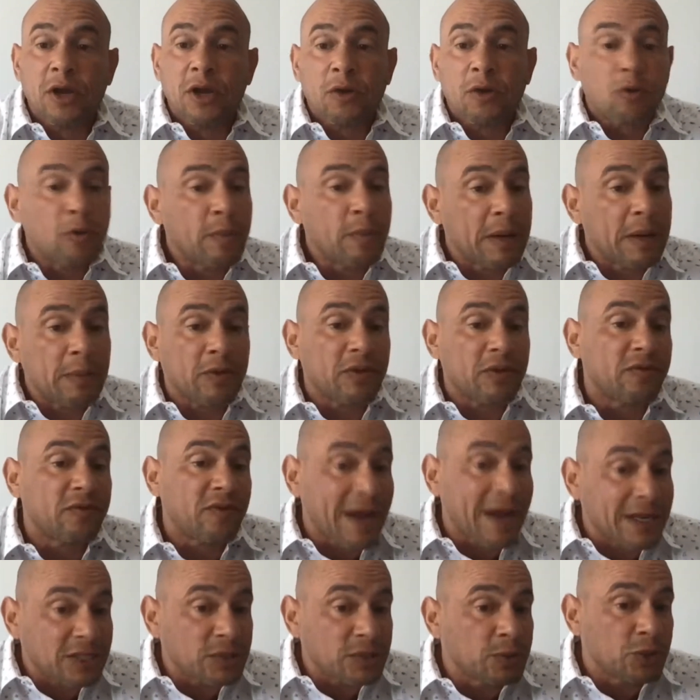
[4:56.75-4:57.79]
Remember, the
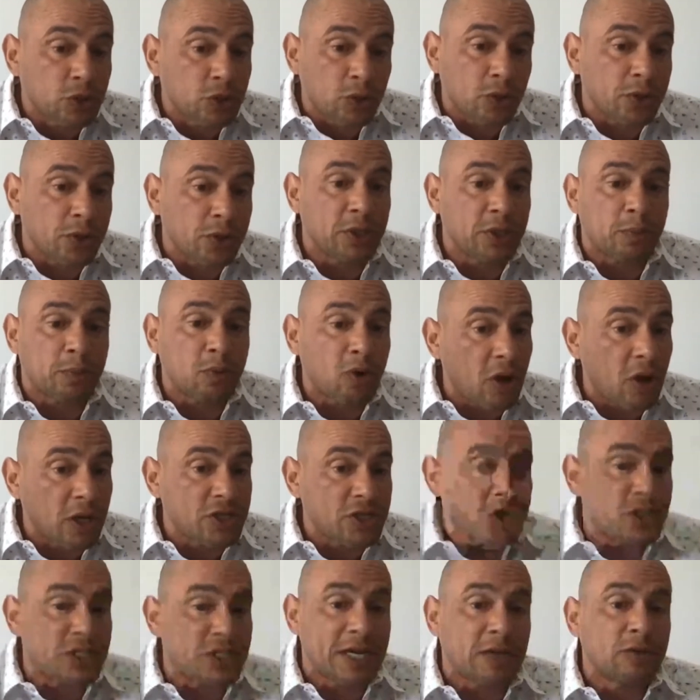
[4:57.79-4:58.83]
vast majority of
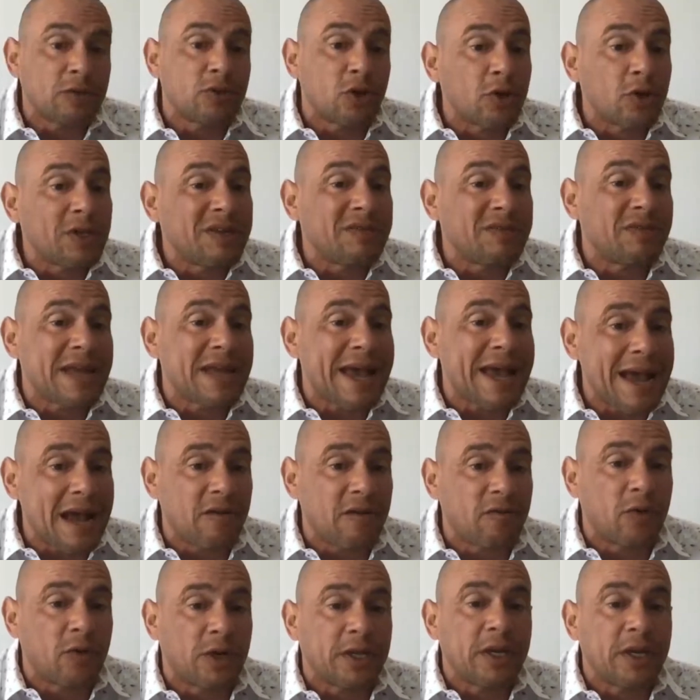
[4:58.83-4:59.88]
projects now don't even have
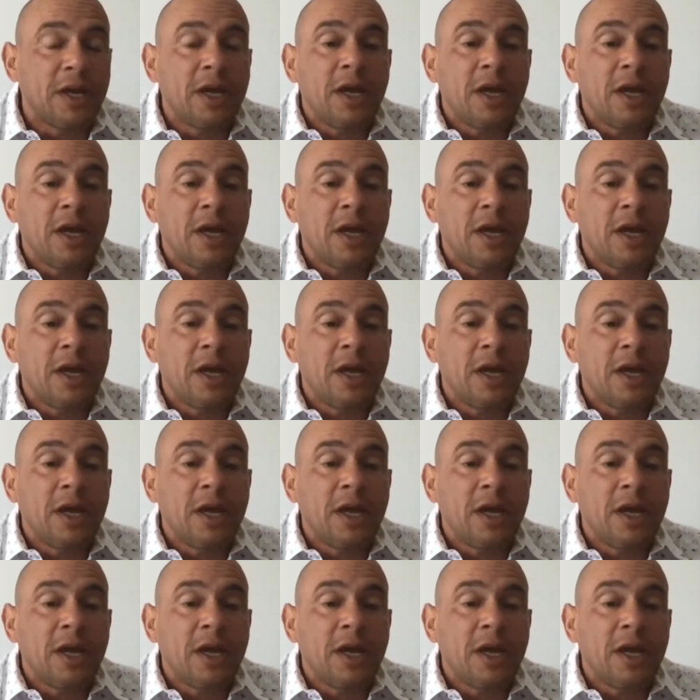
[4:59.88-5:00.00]
one.